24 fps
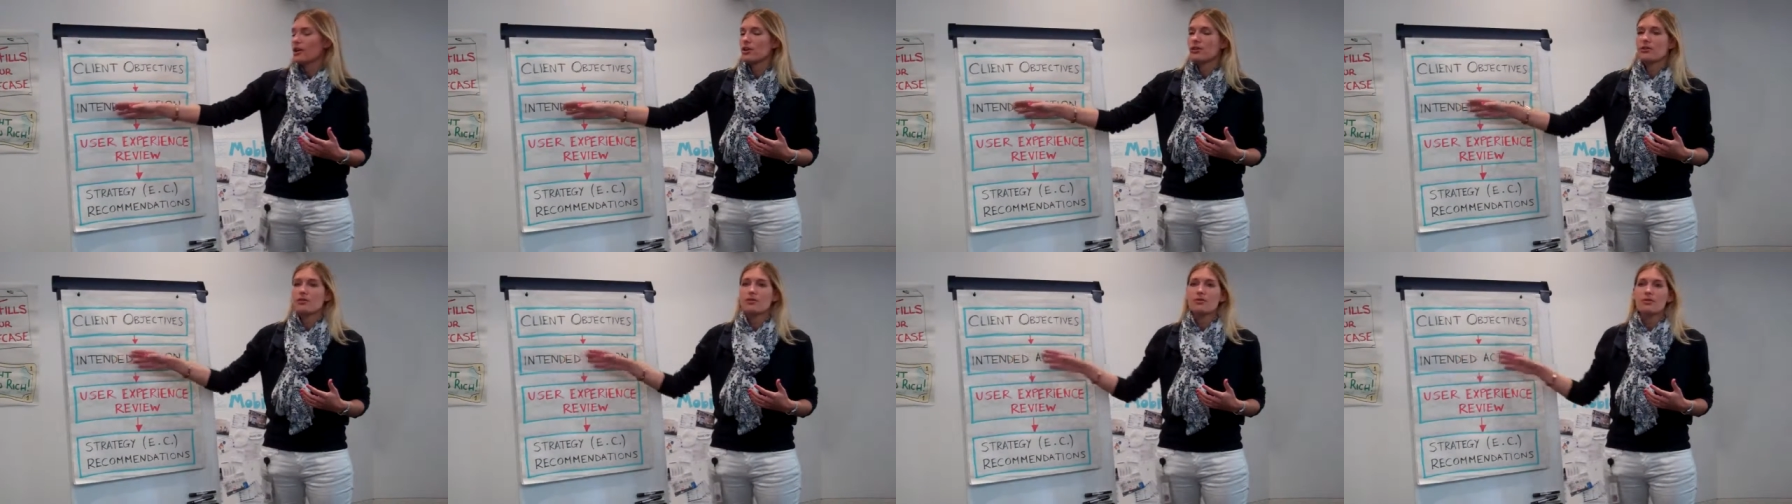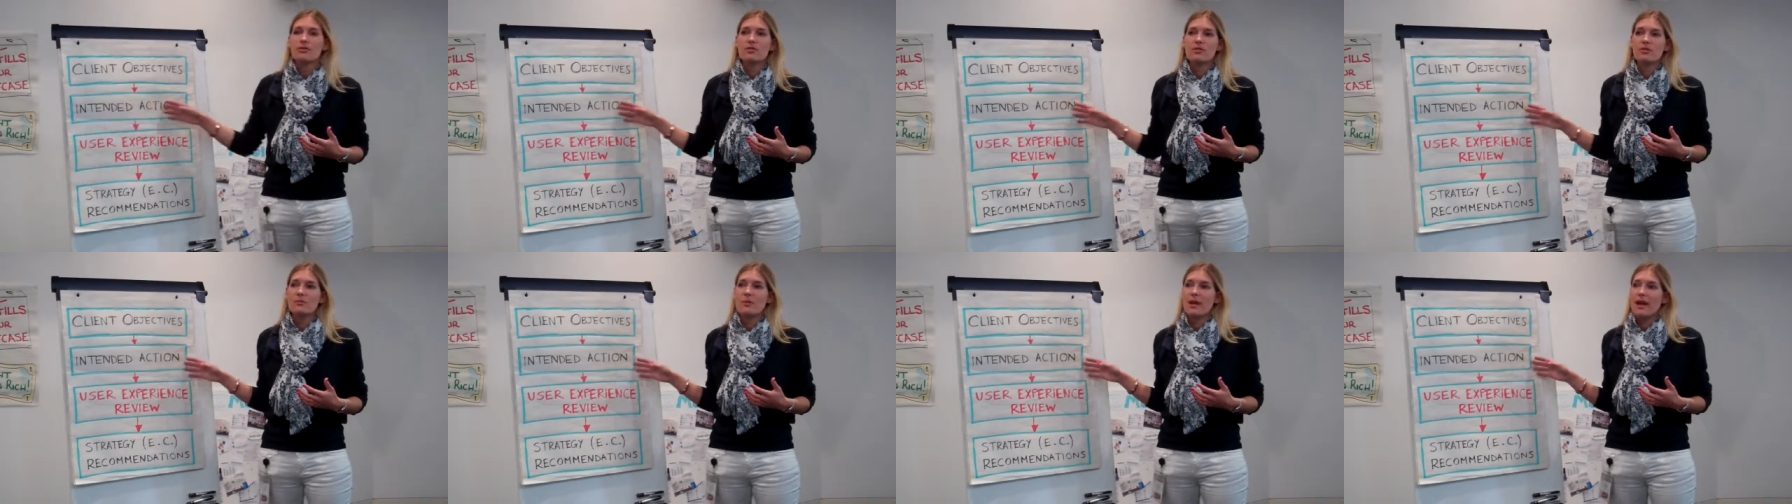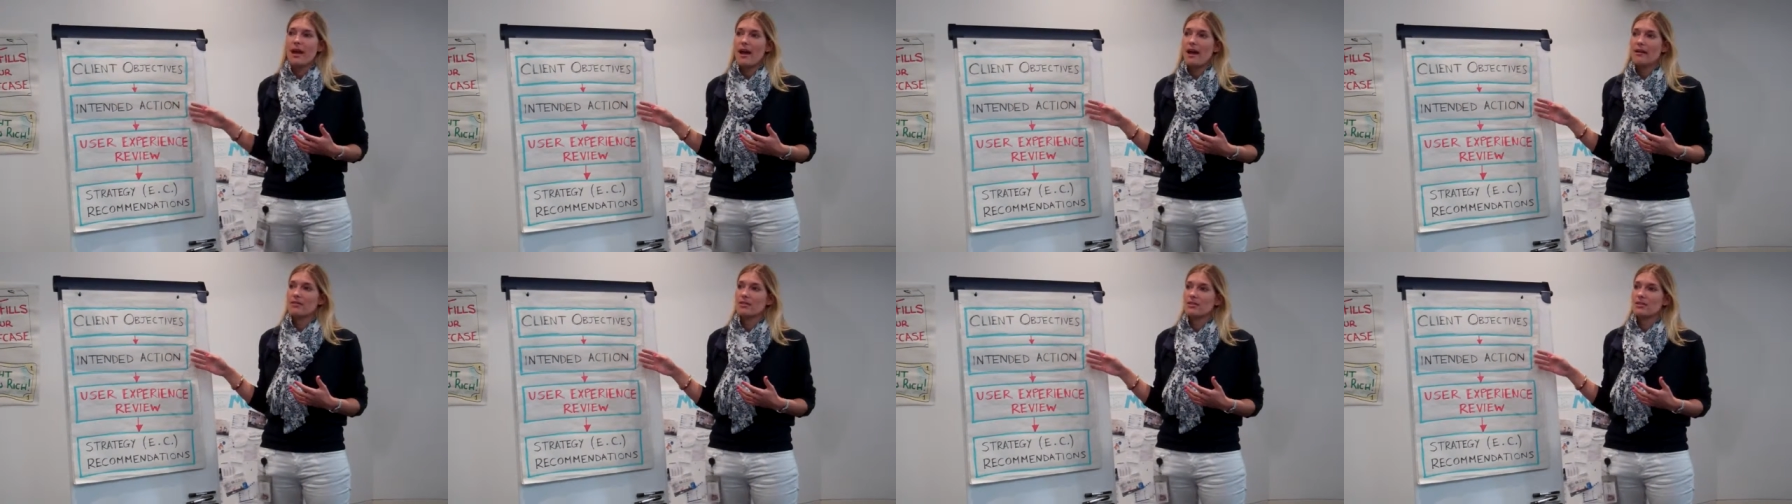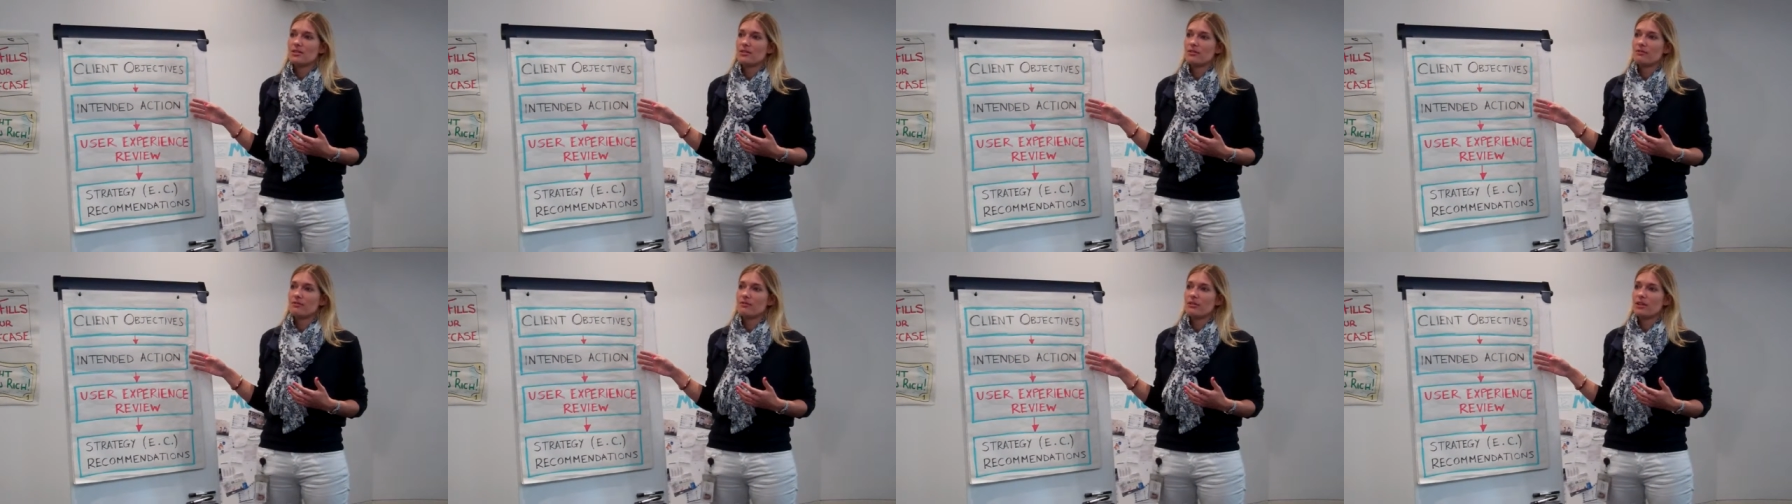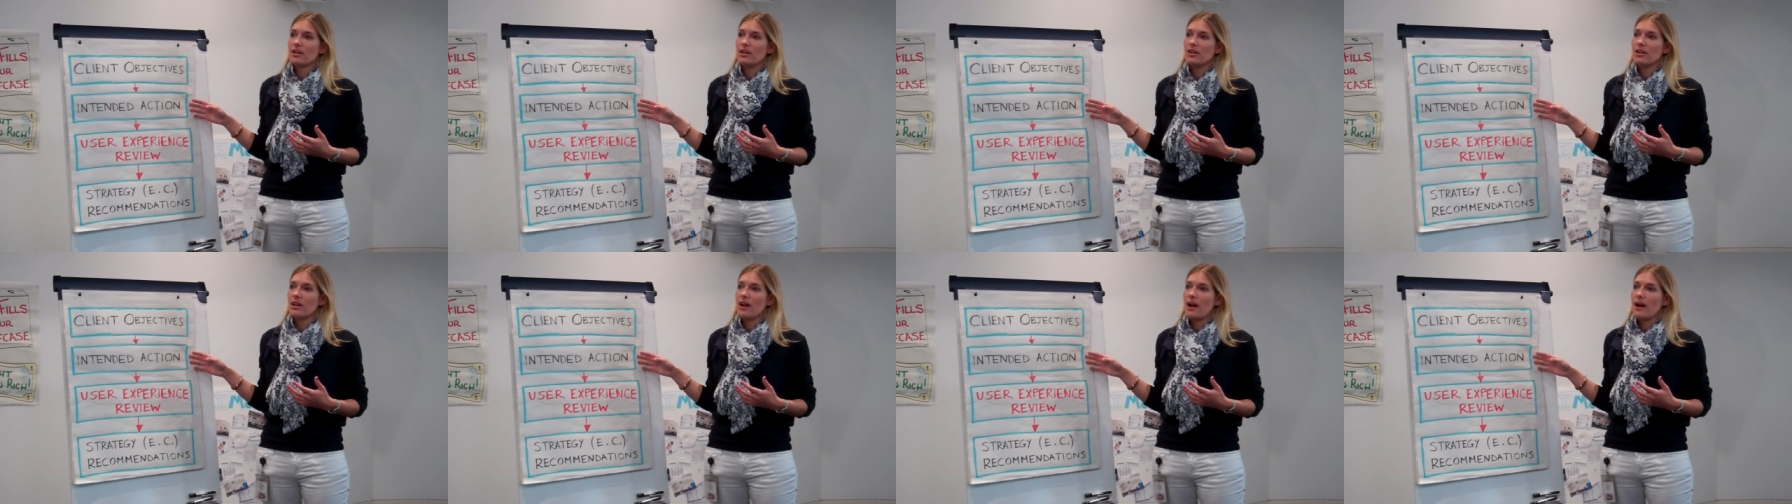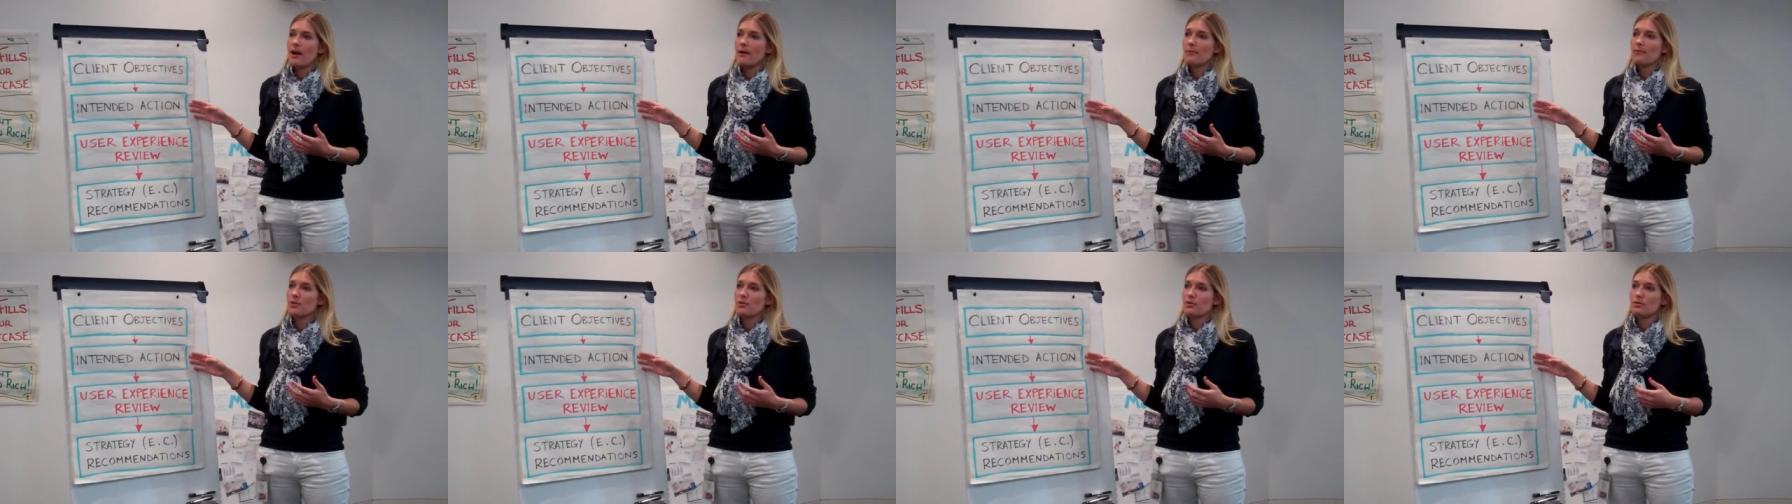a user may have a different
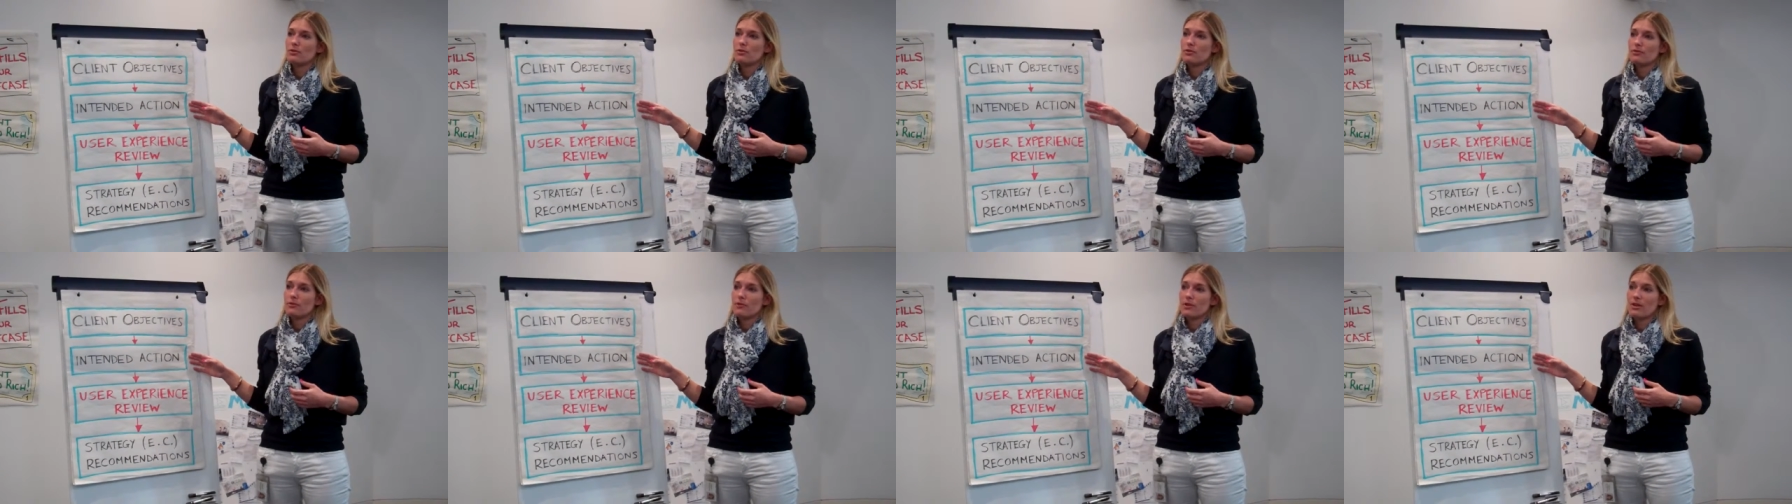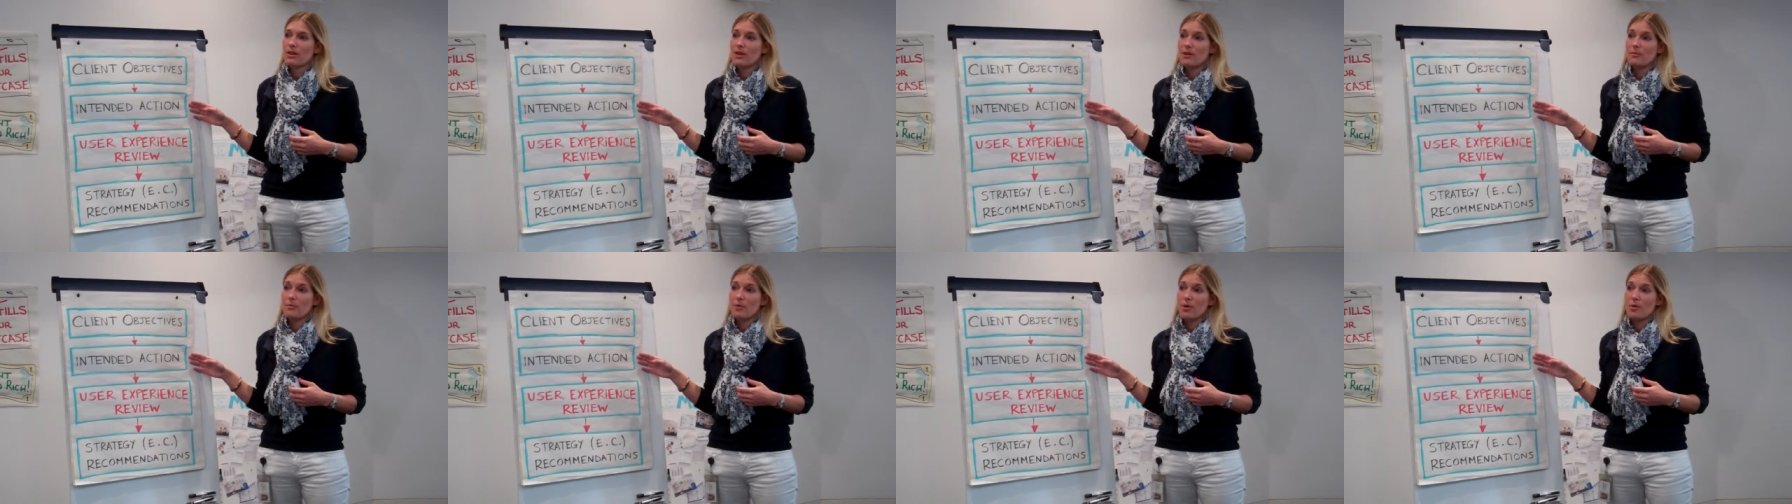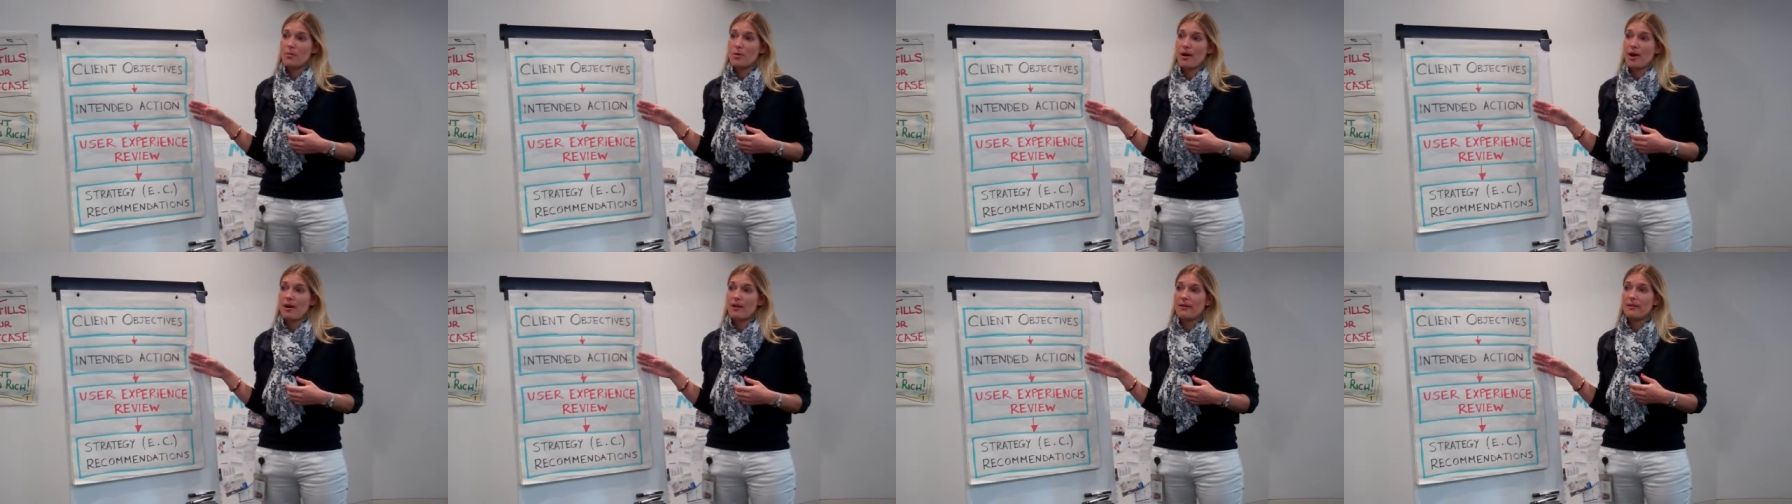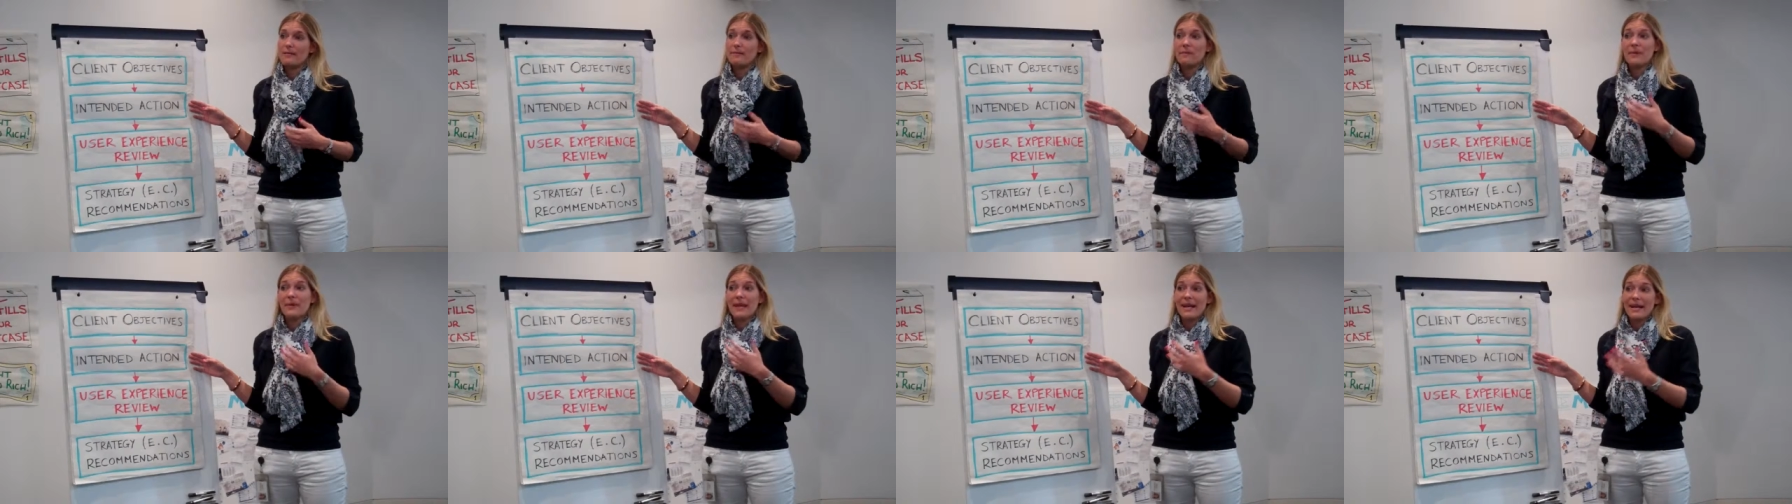use for their mobile